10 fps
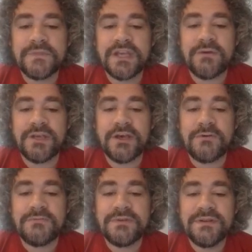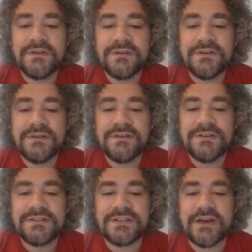There we go.
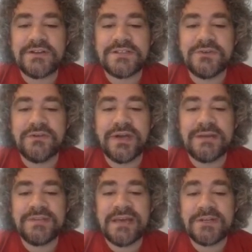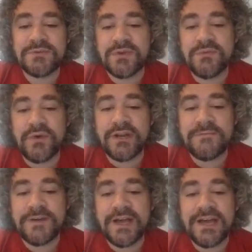So now it's doing random damage between 1
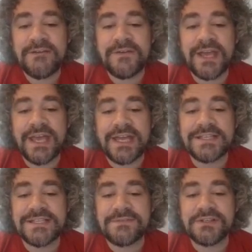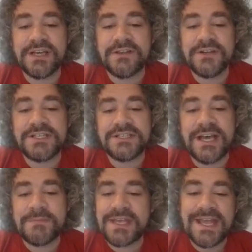and 5, and it's a different color each
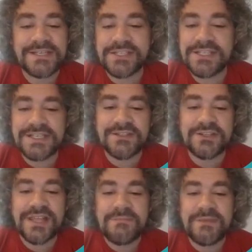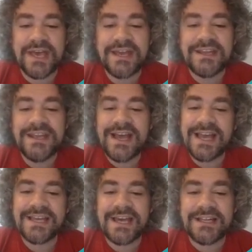time. That actually doesn't look that bad.
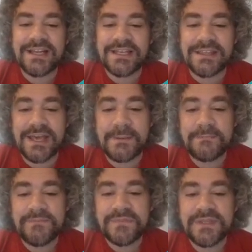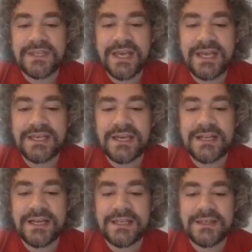I kind of like that. I kind
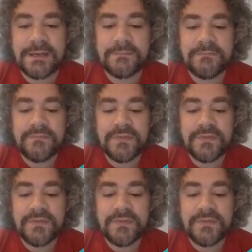of like that.